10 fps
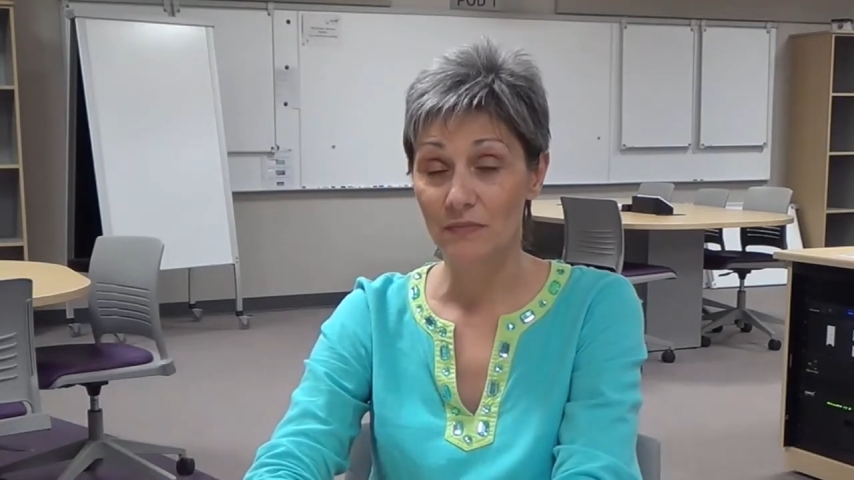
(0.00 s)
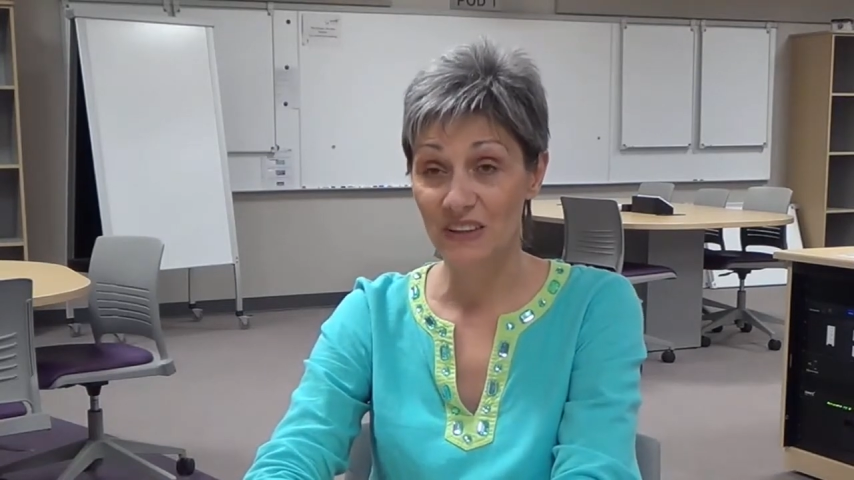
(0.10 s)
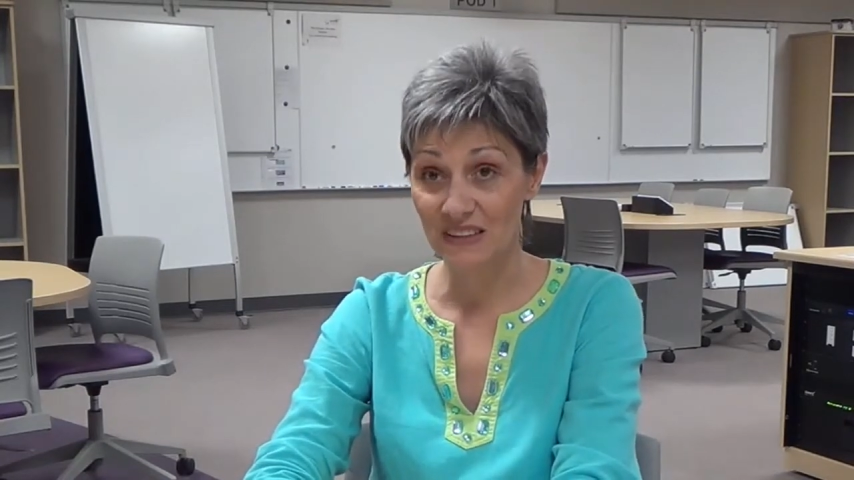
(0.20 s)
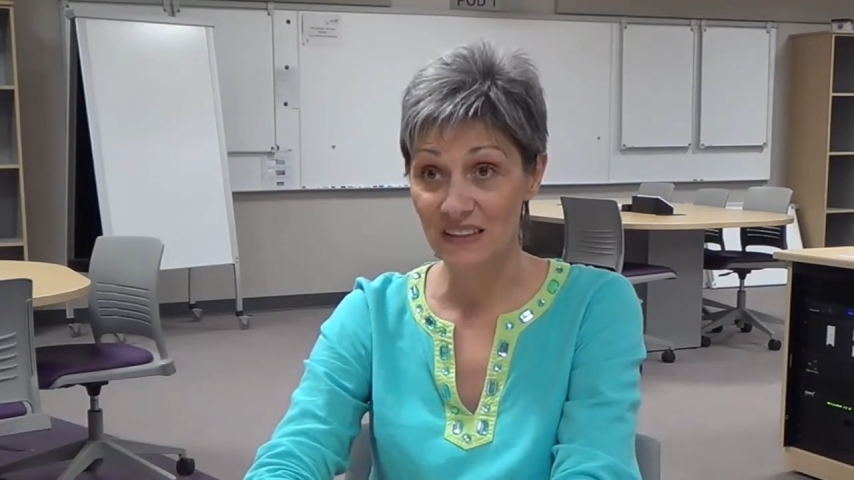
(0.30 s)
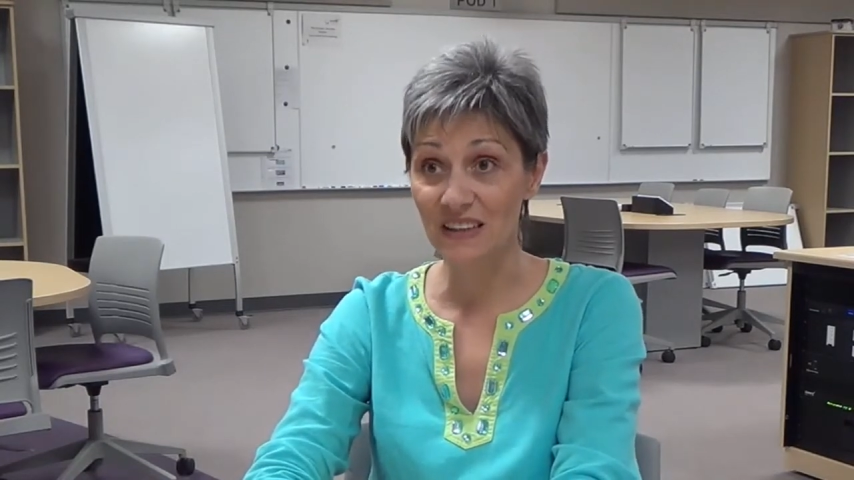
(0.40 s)

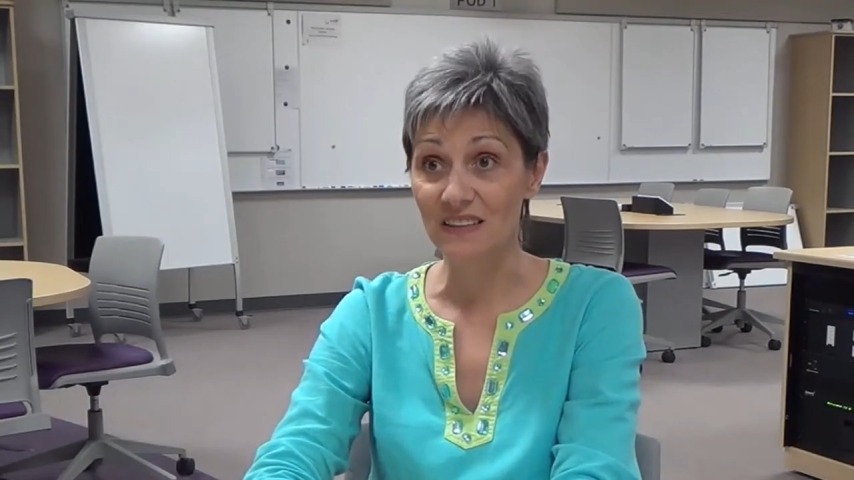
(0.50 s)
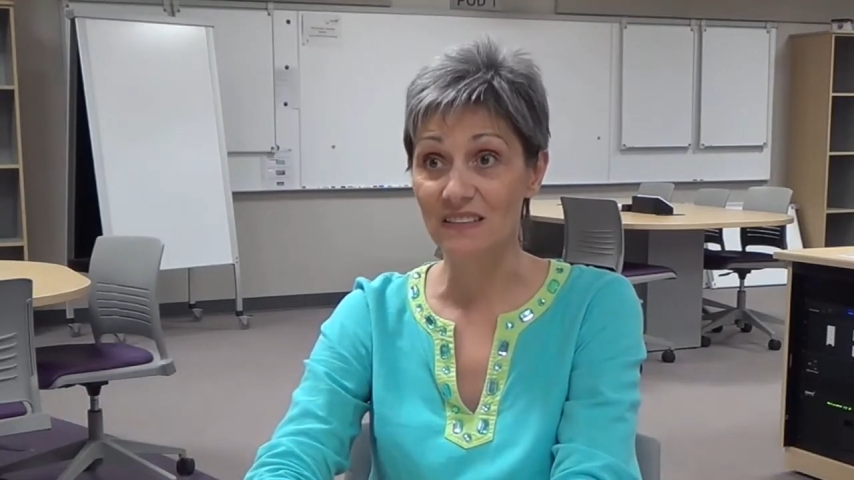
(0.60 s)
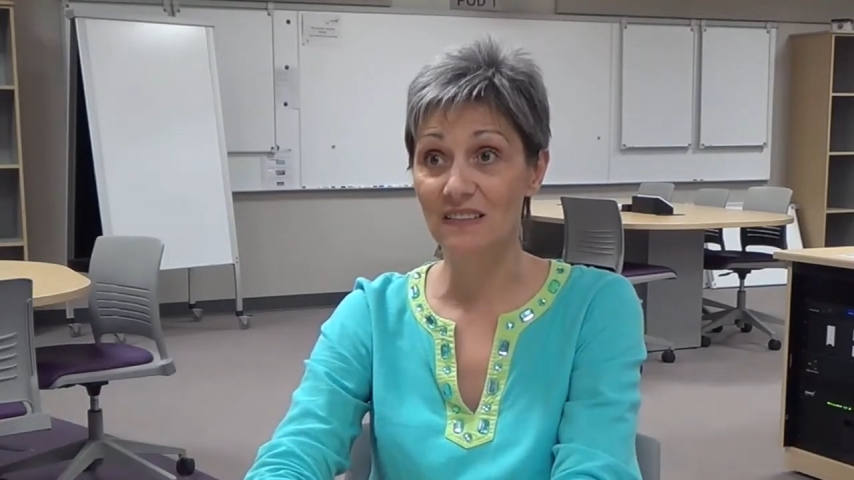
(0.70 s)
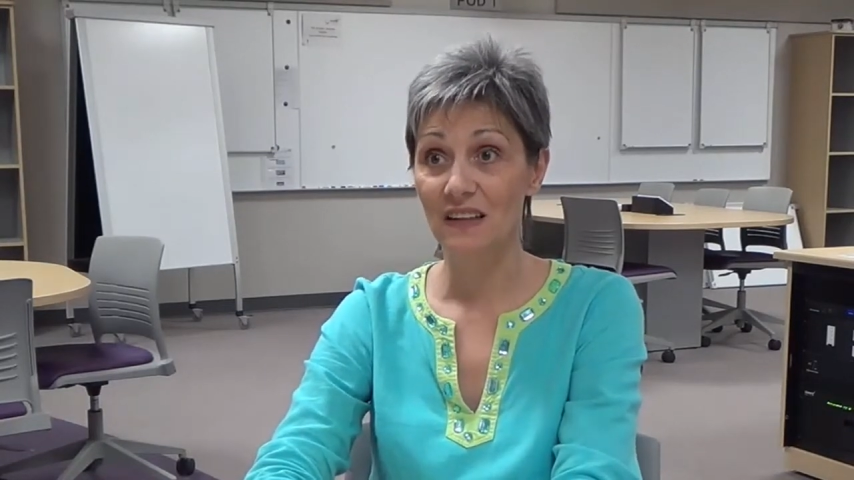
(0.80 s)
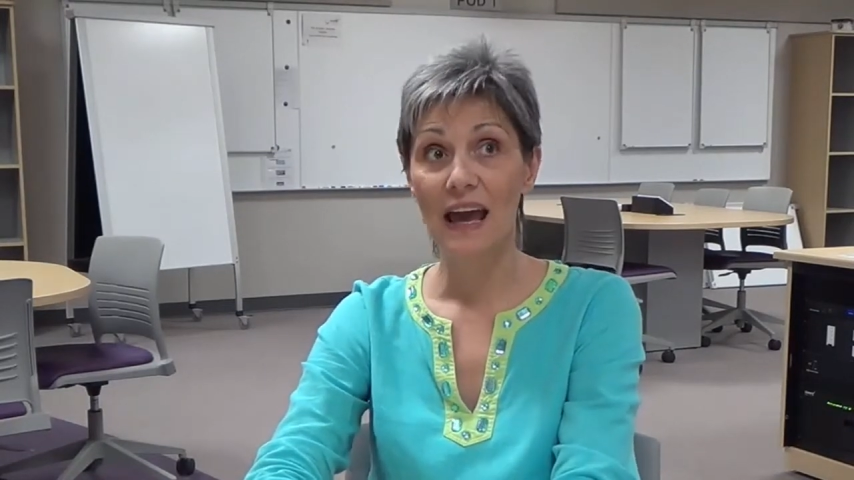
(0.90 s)

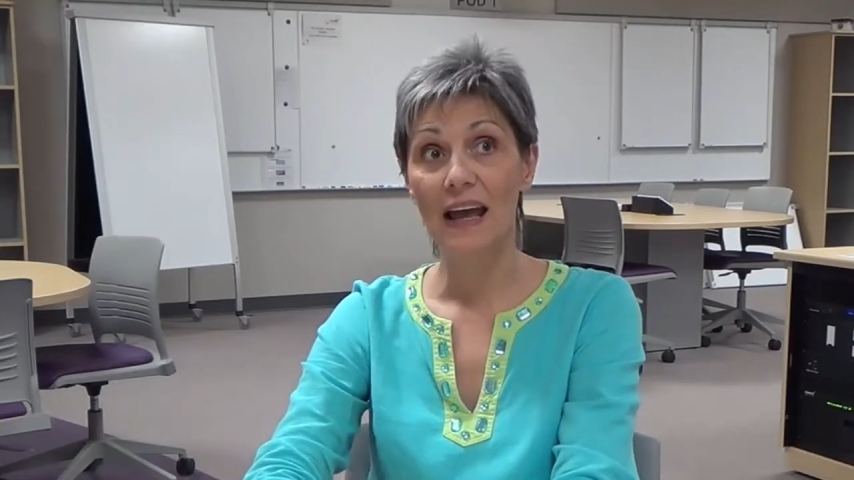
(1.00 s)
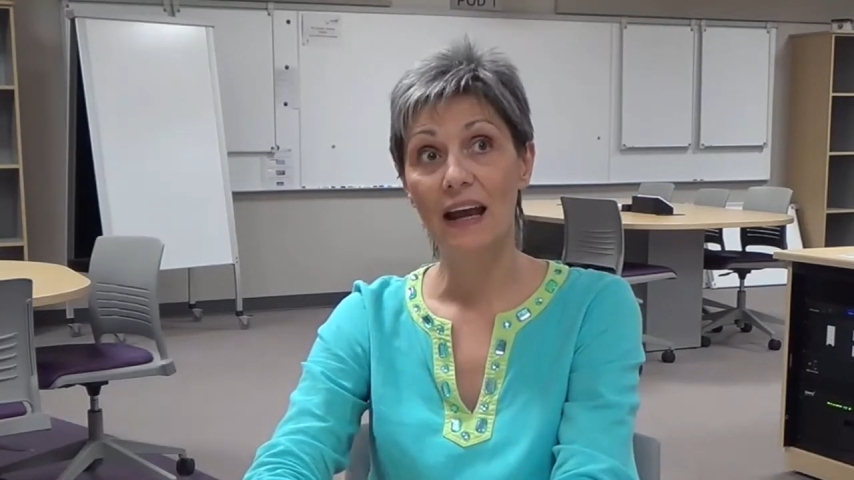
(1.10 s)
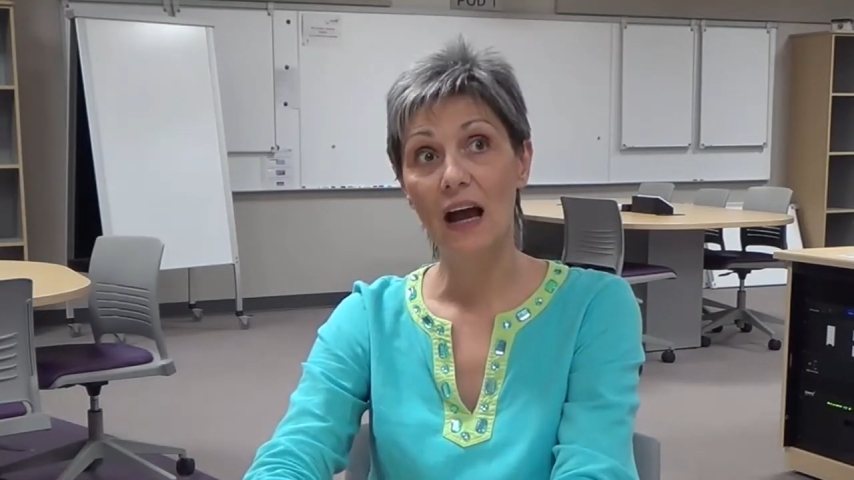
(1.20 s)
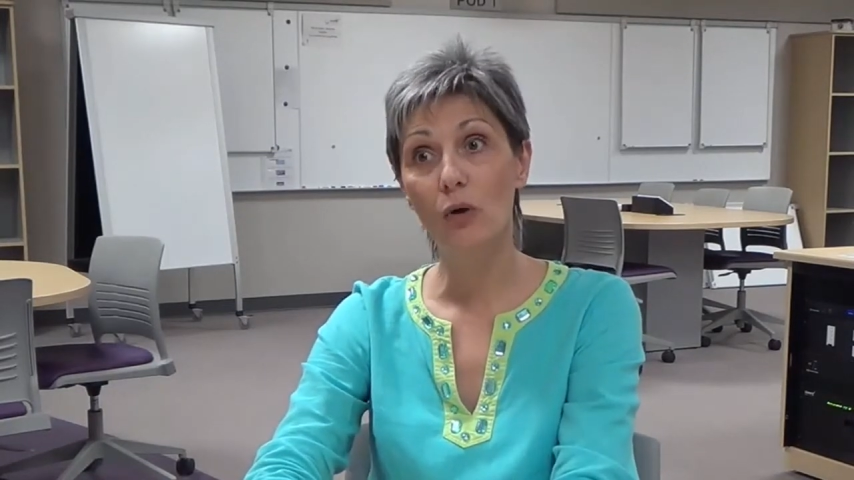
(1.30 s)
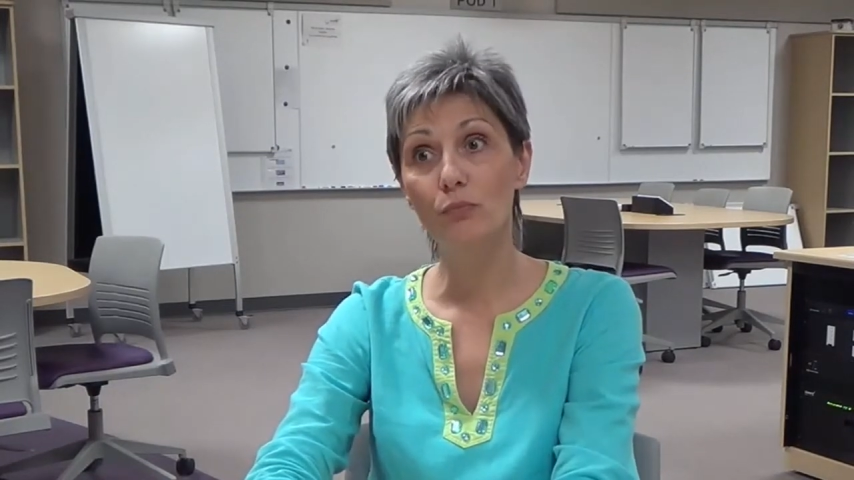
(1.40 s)
disease and
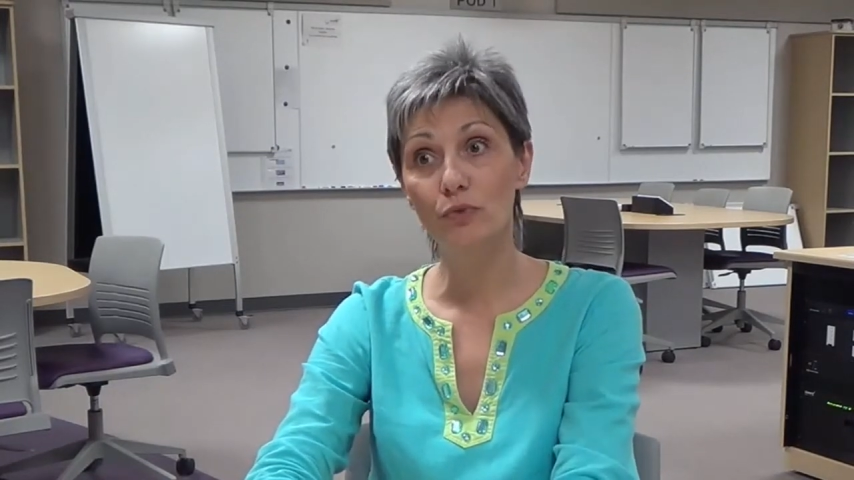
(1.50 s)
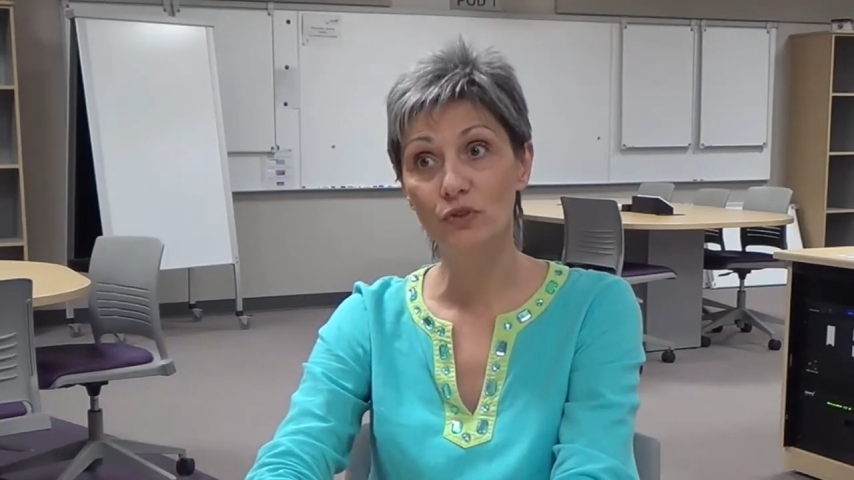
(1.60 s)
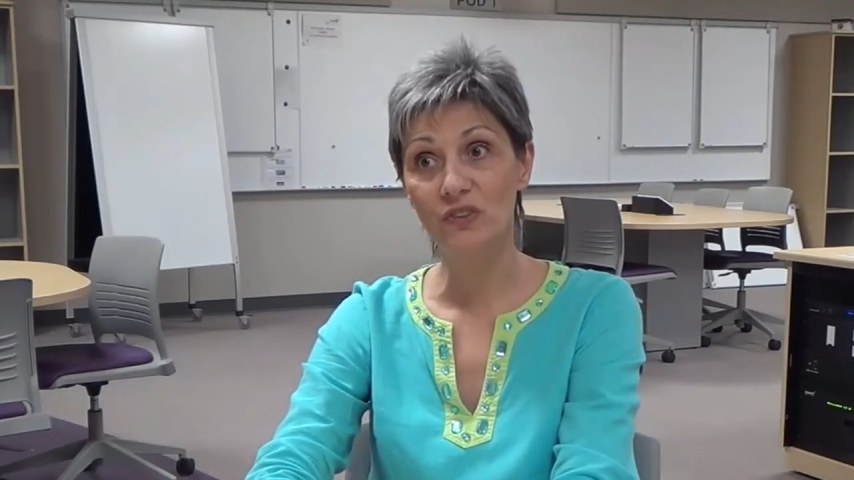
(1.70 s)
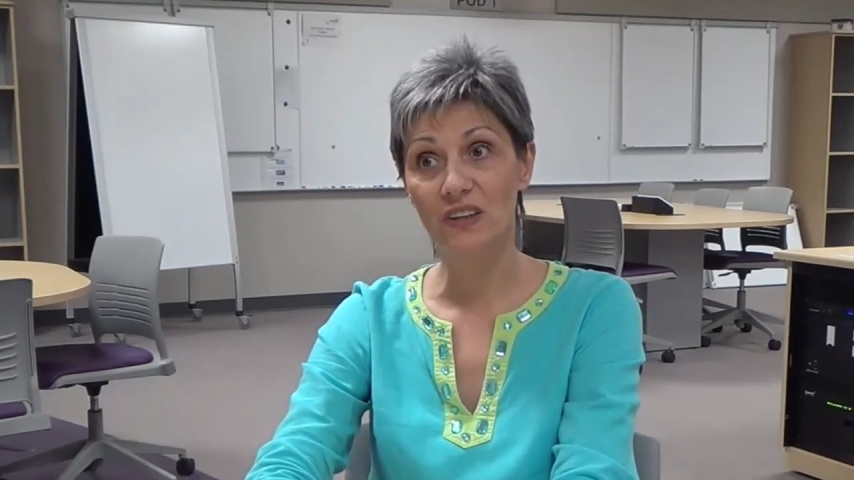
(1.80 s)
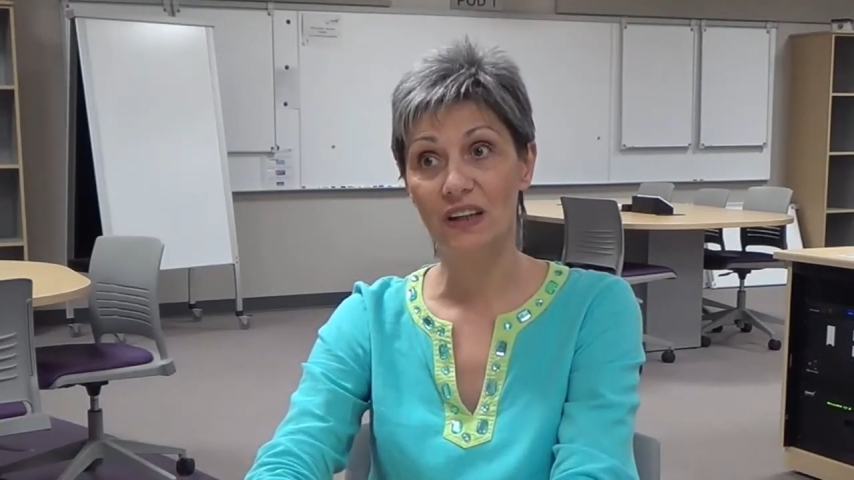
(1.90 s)
how
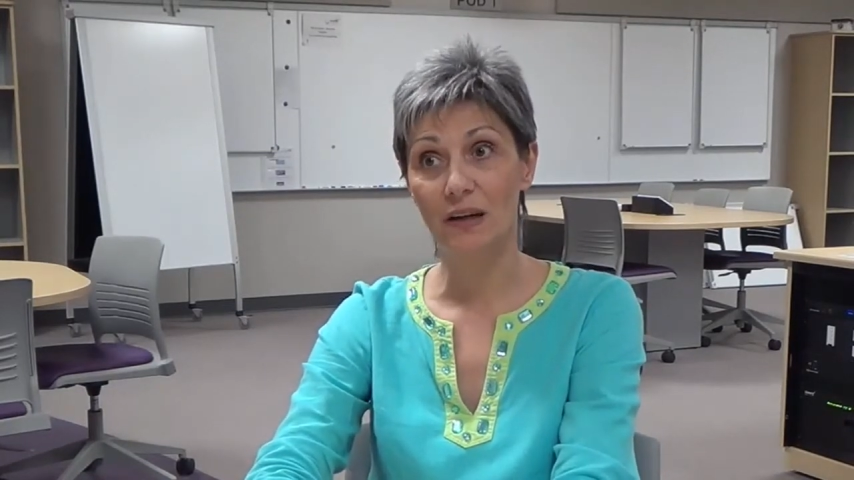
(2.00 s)
music